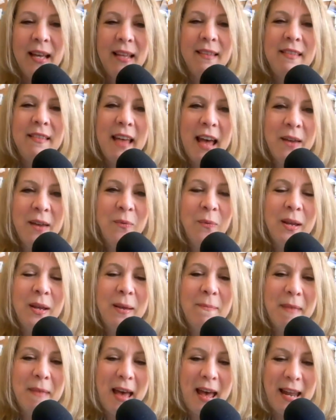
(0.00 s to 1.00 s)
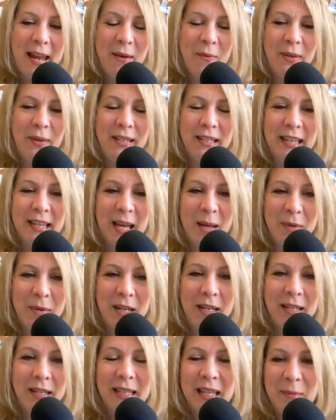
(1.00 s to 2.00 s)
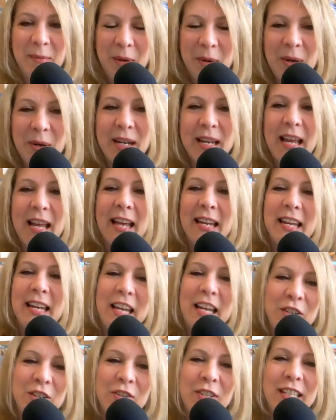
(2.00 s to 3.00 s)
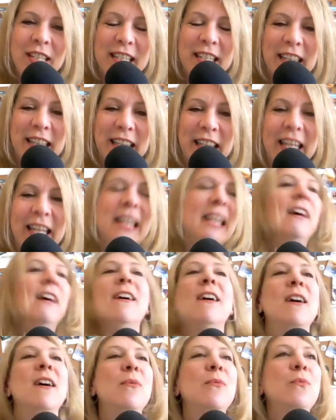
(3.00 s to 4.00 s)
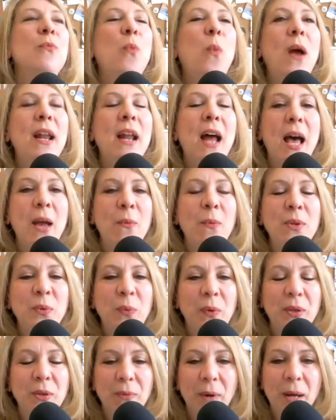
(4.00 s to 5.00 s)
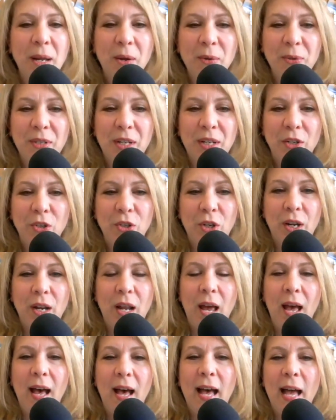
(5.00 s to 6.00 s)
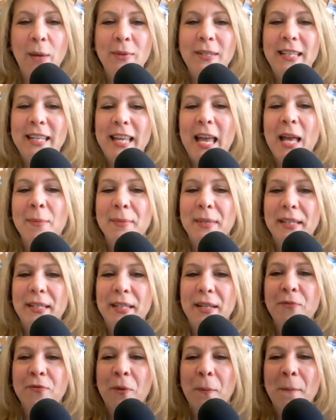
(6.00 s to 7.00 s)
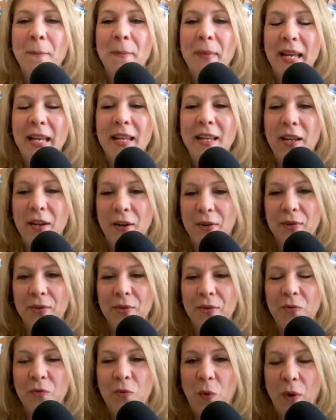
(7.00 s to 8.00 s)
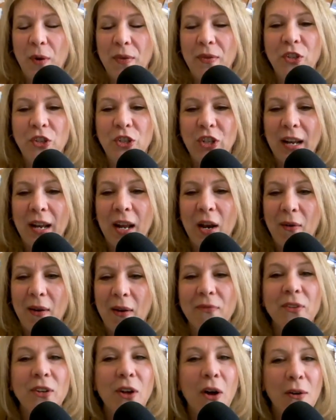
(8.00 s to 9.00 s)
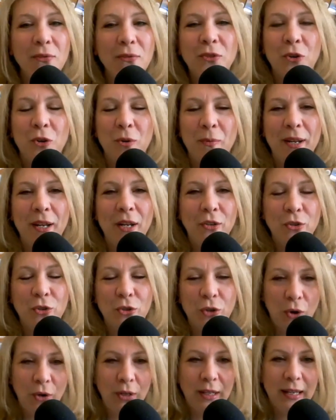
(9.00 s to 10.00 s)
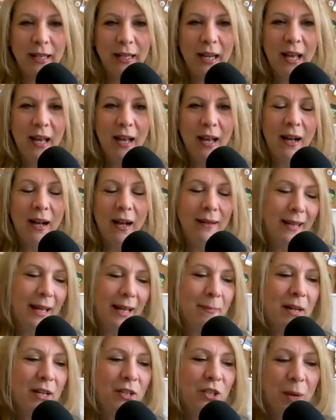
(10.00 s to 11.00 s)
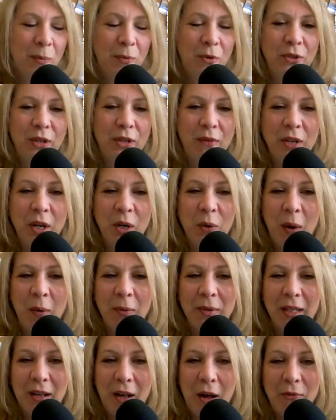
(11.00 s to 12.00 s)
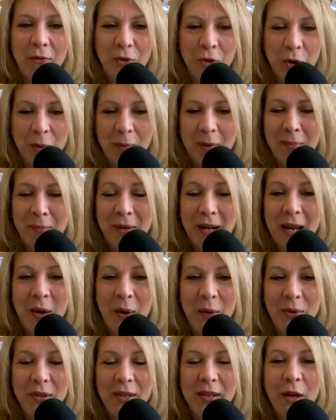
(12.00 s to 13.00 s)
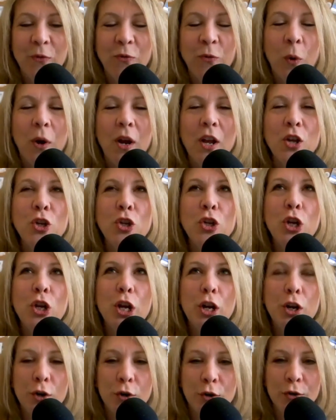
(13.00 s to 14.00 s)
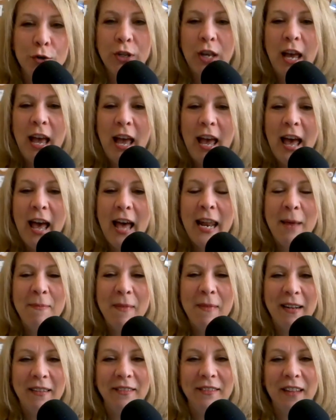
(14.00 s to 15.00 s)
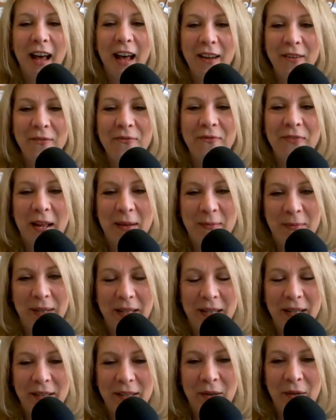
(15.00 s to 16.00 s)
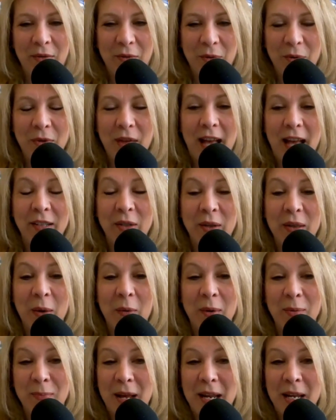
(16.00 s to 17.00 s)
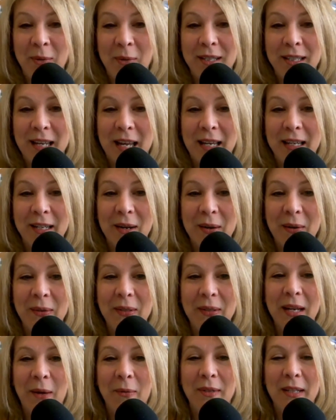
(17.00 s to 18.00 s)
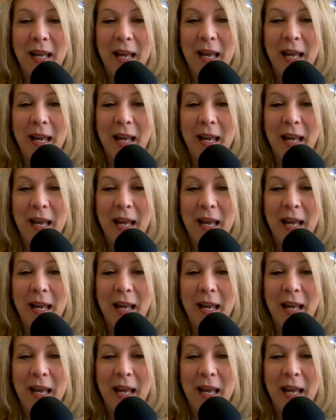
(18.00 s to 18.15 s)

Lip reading: Then we met with the diabetes community. And interestingly, when I was with the radio station, I was the MC for many years for the JDRF golf tournament in Charlotte. Like many chapters, they've done away with the golf tournament, but I hosted that for years. And I met a lot of families through that, so that when Benny was diagnosed, I was